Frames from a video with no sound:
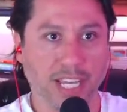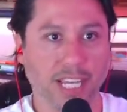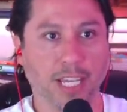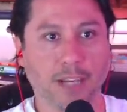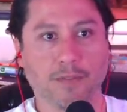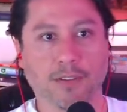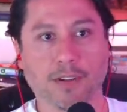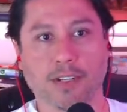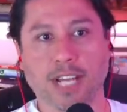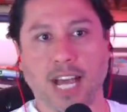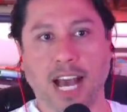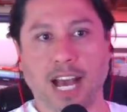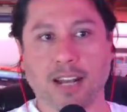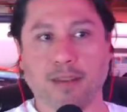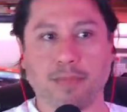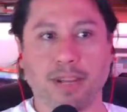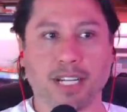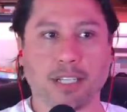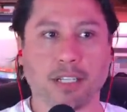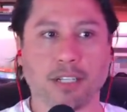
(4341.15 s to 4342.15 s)
If your dad
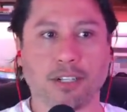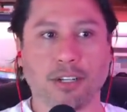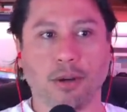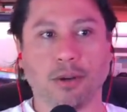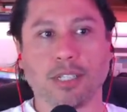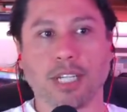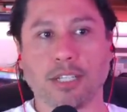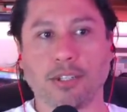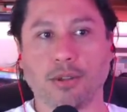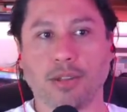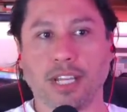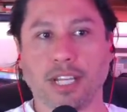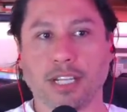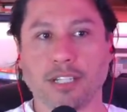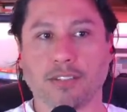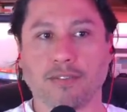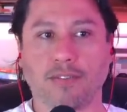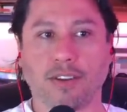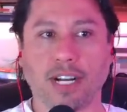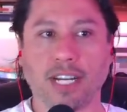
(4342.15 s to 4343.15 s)
makes a joke that you think
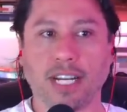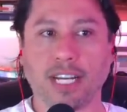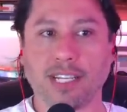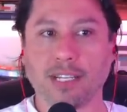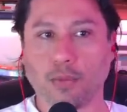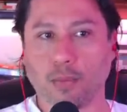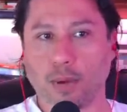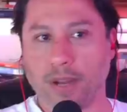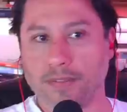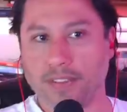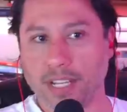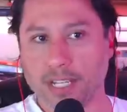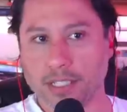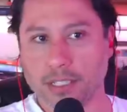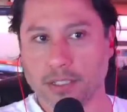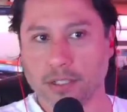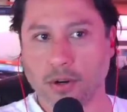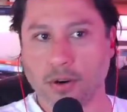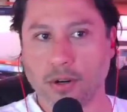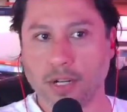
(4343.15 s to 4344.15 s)
is funny and your wife thinks
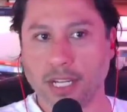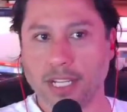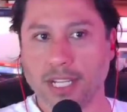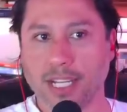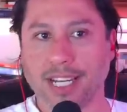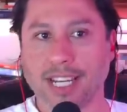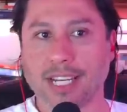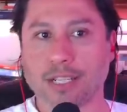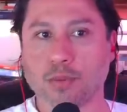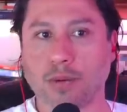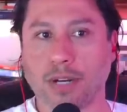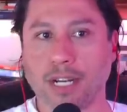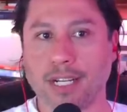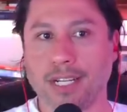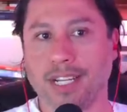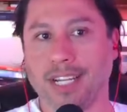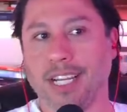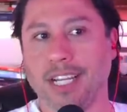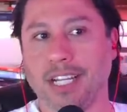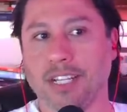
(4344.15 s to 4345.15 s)
is corny, then guess what?
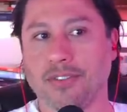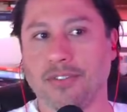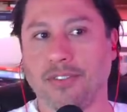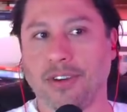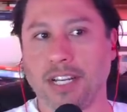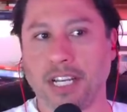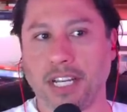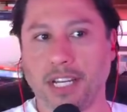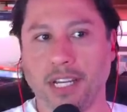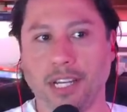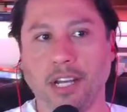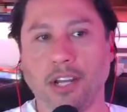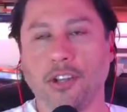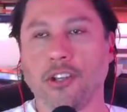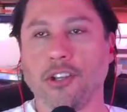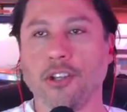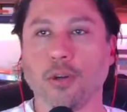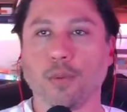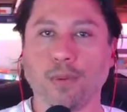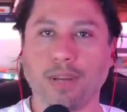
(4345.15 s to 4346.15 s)
It's funny.
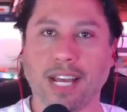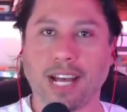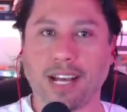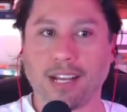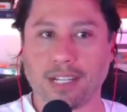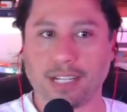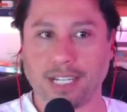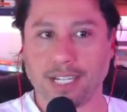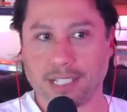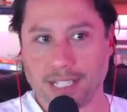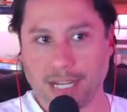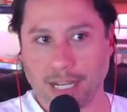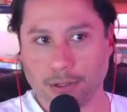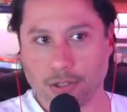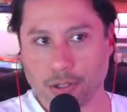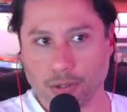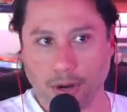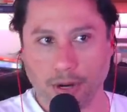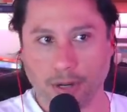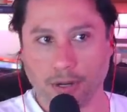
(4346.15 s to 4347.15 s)
Your reality is now
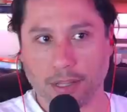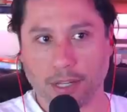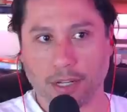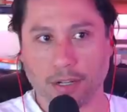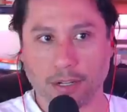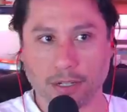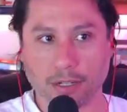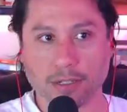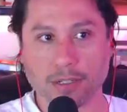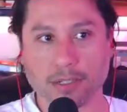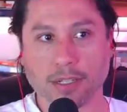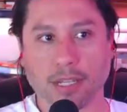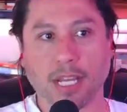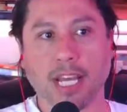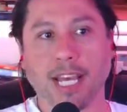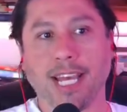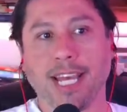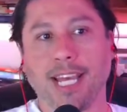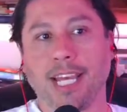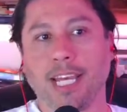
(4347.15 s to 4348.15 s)
stronger than hers.
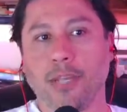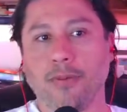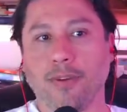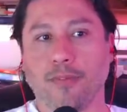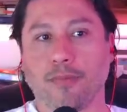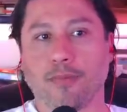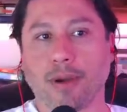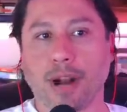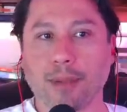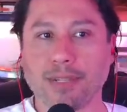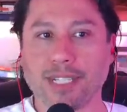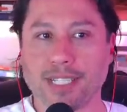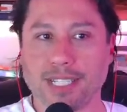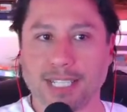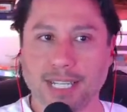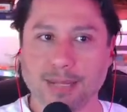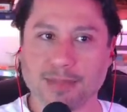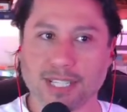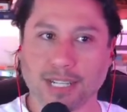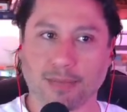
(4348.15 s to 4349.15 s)
You have probably
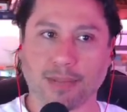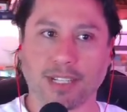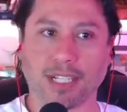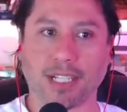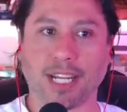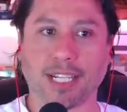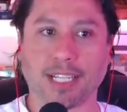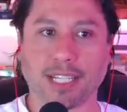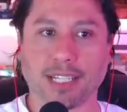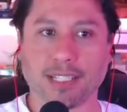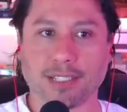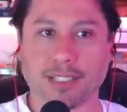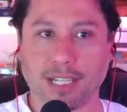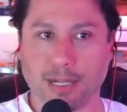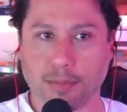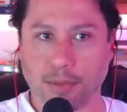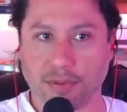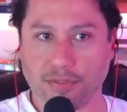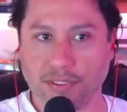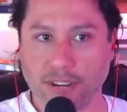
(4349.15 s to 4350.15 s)
seen something like this in
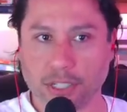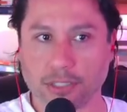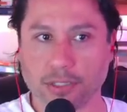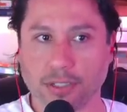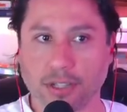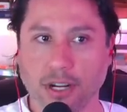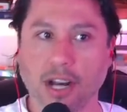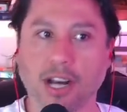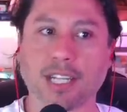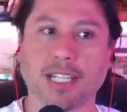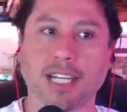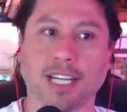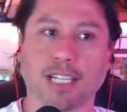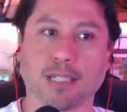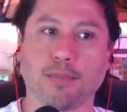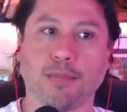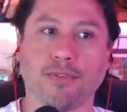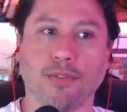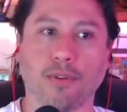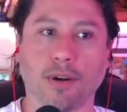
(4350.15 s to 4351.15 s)
a professional
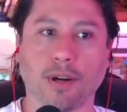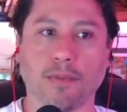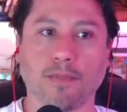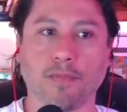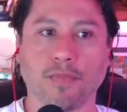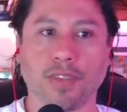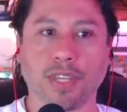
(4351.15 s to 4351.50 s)
context before.